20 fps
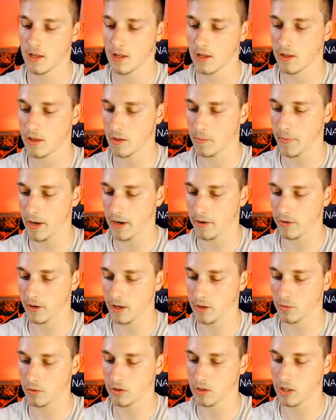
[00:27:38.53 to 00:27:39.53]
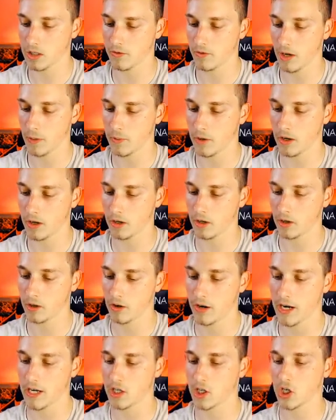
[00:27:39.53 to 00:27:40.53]
In the background, we'll sleeve up our
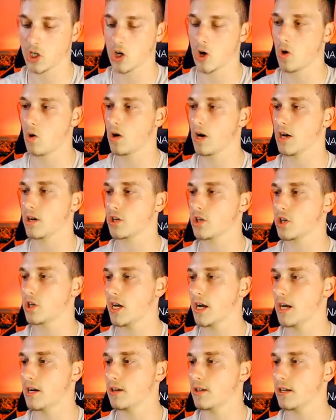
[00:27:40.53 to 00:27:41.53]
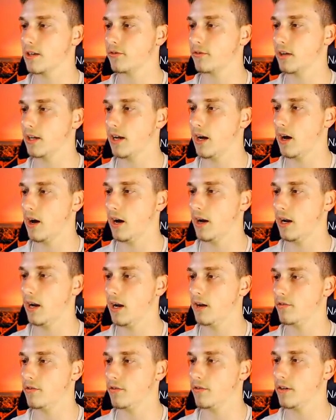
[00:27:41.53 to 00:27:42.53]
great Shogun Shen, definitely a
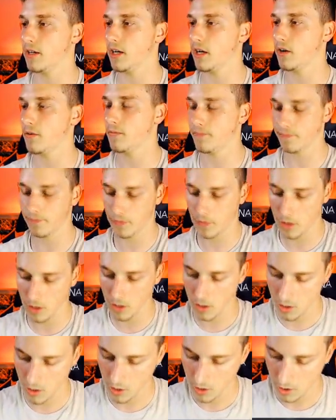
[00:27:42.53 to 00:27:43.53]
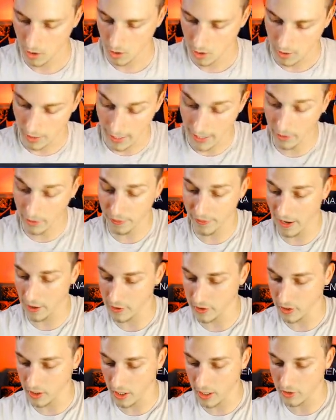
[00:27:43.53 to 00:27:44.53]
highlight of the video. And
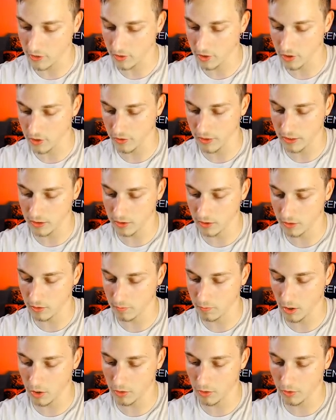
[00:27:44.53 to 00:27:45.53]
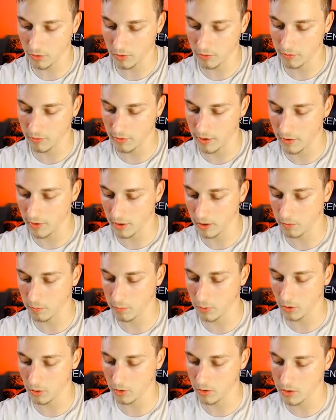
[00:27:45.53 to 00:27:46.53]
Thousand Eyes Restrict, both very good
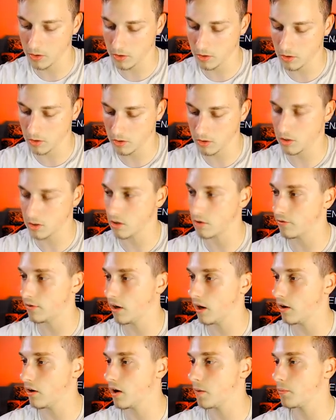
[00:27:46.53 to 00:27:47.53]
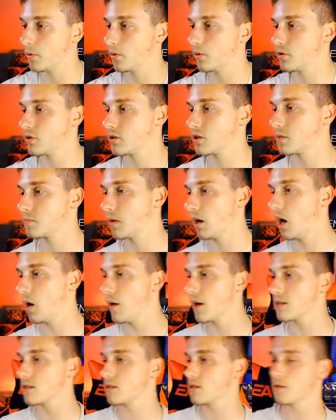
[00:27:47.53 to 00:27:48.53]
pulls so far. Our pulls are just below
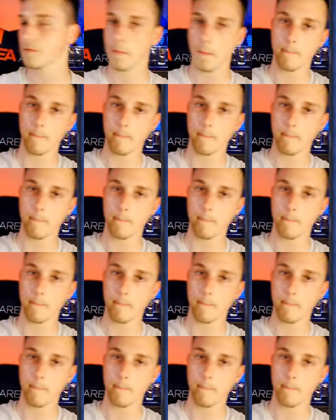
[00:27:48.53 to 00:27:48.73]
us.